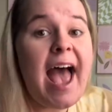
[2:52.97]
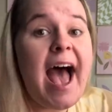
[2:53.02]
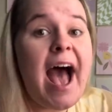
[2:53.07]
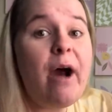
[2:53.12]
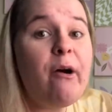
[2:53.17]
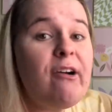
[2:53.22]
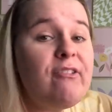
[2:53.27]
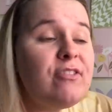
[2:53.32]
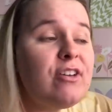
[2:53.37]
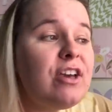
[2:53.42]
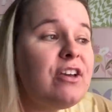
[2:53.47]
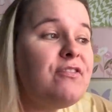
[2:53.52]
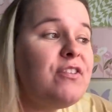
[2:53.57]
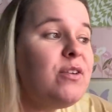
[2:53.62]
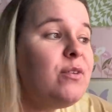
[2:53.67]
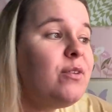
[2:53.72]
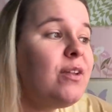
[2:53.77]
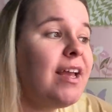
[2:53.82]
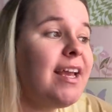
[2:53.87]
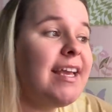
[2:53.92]
However, if
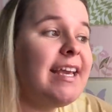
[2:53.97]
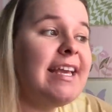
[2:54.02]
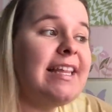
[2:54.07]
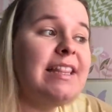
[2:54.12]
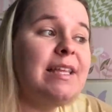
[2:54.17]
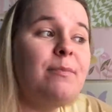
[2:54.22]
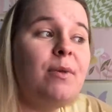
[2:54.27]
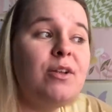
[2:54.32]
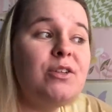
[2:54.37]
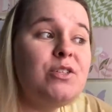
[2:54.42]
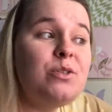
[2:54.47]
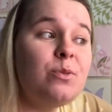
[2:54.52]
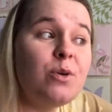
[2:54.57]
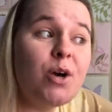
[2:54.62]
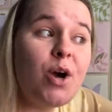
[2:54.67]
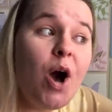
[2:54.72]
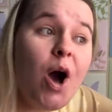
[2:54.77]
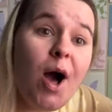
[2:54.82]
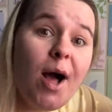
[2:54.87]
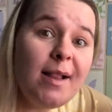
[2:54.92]
you like get them onto a
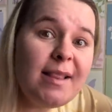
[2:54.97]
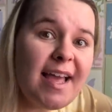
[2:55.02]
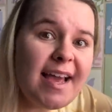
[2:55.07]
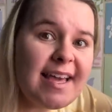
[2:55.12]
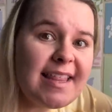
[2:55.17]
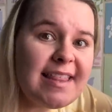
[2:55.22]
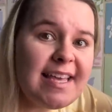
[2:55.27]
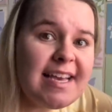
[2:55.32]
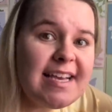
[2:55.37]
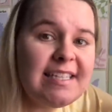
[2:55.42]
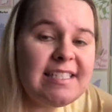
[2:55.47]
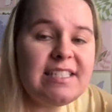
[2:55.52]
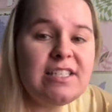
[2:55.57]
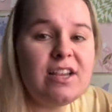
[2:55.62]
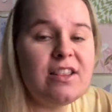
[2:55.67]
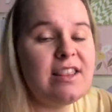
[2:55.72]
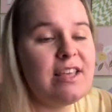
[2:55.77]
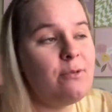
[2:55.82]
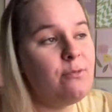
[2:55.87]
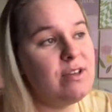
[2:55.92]
call like this
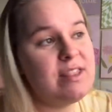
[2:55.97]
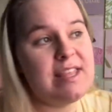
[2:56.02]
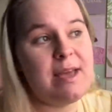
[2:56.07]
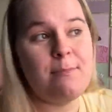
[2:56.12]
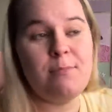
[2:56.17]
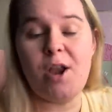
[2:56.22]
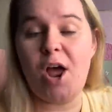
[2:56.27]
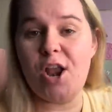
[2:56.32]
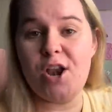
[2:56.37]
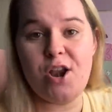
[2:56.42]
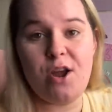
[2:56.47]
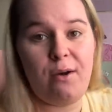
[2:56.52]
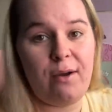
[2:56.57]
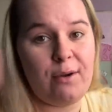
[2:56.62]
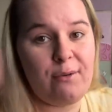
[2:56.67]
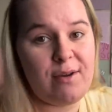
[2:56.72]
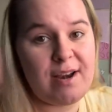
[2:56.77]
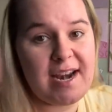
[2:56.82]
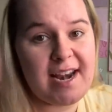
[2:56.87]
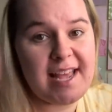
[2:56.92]
with them not
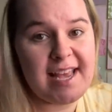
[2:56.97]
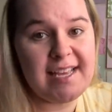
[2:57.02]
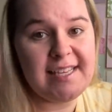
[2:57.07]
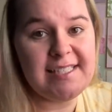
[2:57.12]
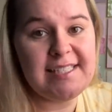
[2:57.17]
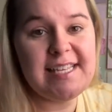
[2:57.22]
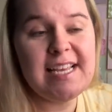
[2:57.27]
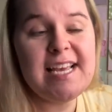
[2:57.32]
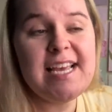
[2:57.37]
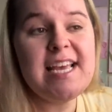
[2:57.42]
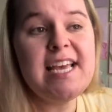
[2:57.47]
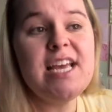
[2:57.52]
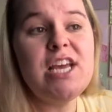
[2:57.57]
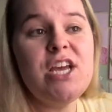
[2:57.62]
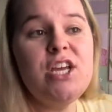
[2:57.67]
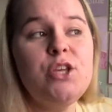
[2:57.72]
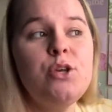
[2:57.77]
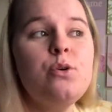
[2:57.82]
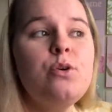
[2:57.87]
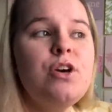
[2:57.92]
knowing what it is,
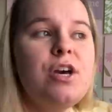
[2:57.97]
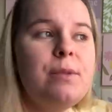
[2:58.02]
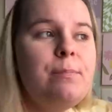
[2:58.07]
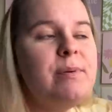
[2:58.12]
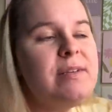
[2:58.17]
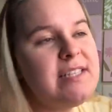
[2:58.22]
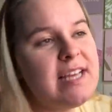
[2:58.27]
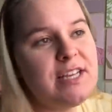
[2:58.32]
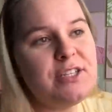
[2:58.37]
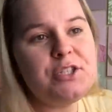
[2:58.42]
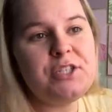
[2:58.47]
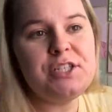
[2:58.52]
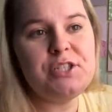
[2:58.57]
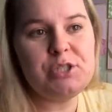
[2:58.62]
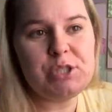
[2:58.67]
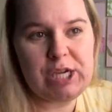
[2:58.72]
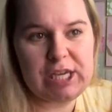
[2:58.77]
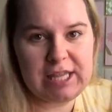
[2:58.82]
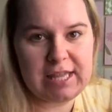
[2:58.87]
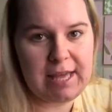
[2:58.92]
you could potentially
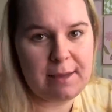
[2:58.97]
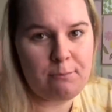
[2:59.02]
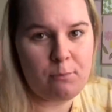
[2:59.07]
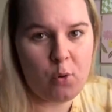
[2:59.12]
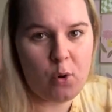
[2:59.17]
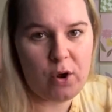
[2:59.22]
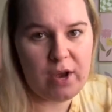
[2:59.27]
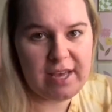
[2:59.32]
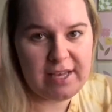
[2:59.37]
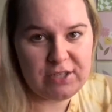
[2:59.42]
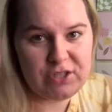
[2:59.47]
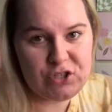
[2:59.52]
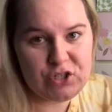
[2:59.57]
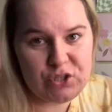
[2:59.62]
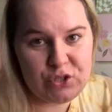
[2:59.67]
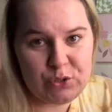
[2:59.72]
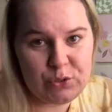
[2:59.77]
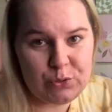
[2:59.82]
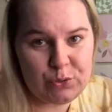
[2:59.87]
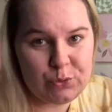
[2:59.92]
trick them more
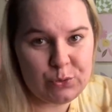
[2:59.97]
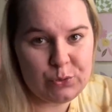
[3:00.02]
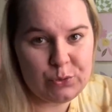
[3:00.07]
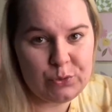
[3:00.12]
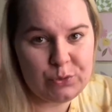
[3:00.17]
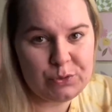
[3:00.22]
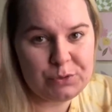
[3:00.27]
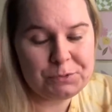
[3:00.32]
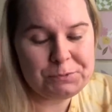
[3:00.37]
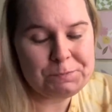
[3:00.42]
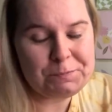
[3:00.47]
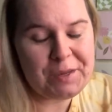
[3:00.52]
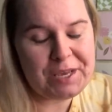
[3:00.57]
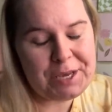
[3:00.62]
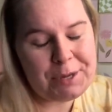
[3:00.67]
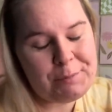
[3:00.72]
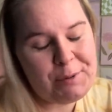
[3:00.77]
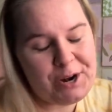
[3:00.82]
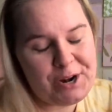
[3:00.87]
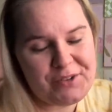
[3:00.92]
into being
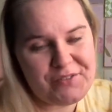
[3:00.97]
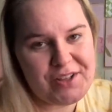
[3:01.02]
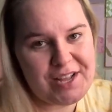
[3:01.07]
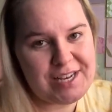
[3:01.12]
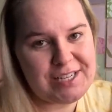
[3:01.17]
a part of it.